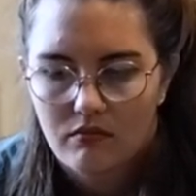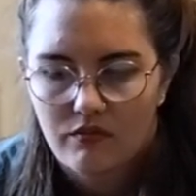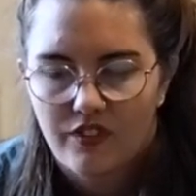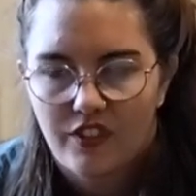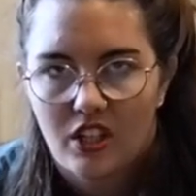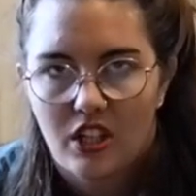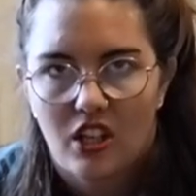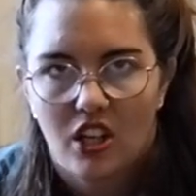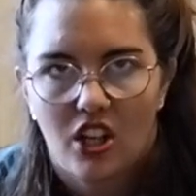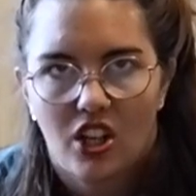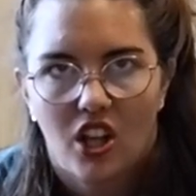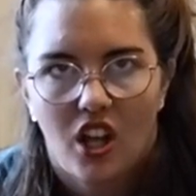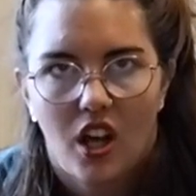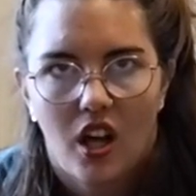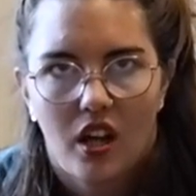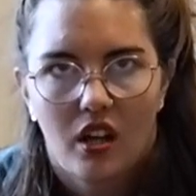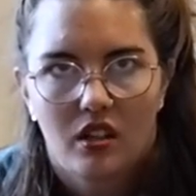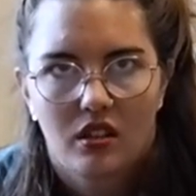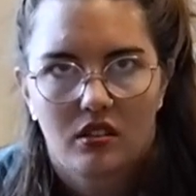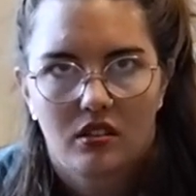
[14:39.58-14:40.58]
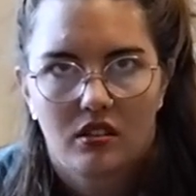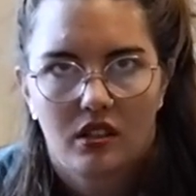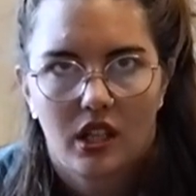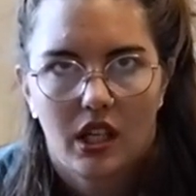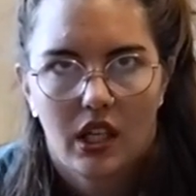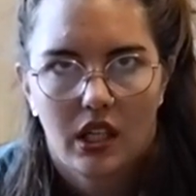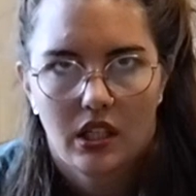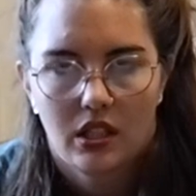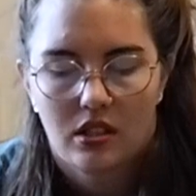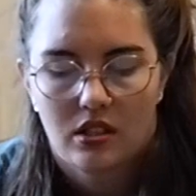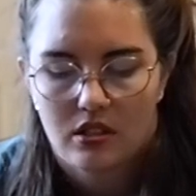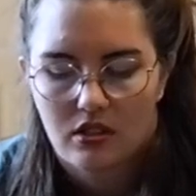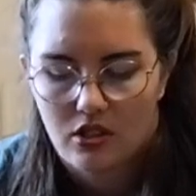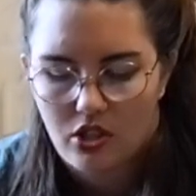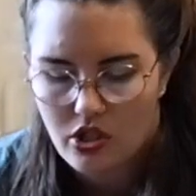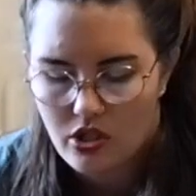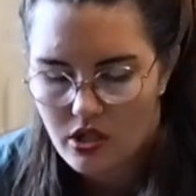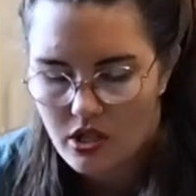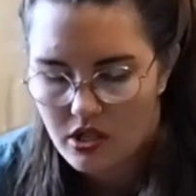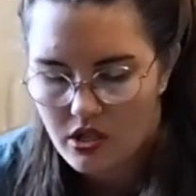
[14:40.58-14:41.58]
vanilla and
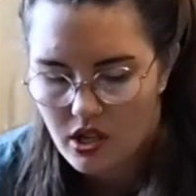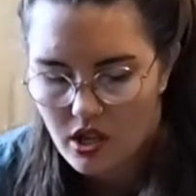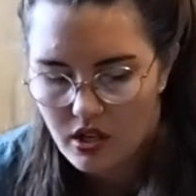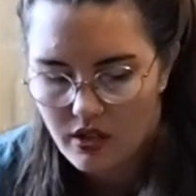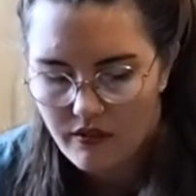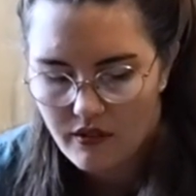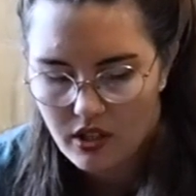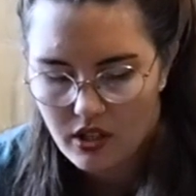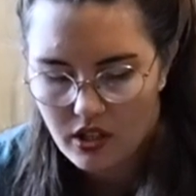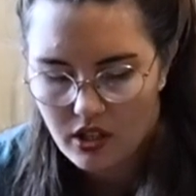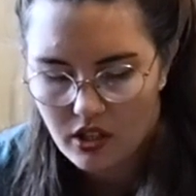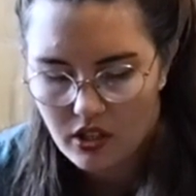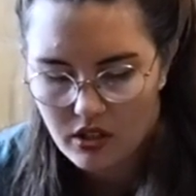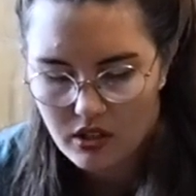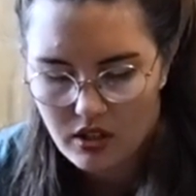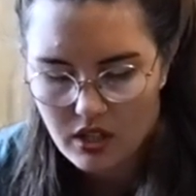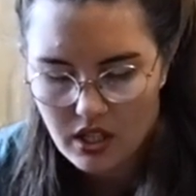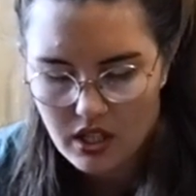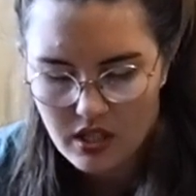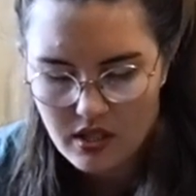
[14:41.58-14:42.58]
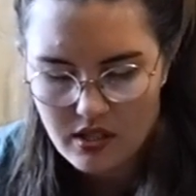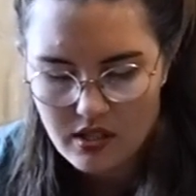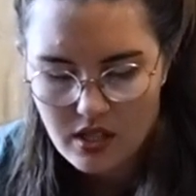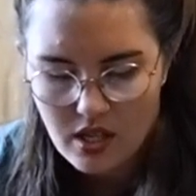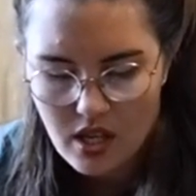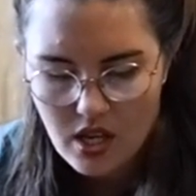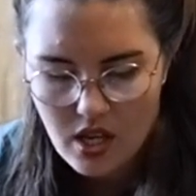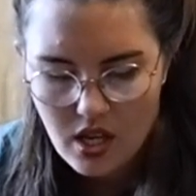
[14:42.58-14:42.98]
just a ton of other good things.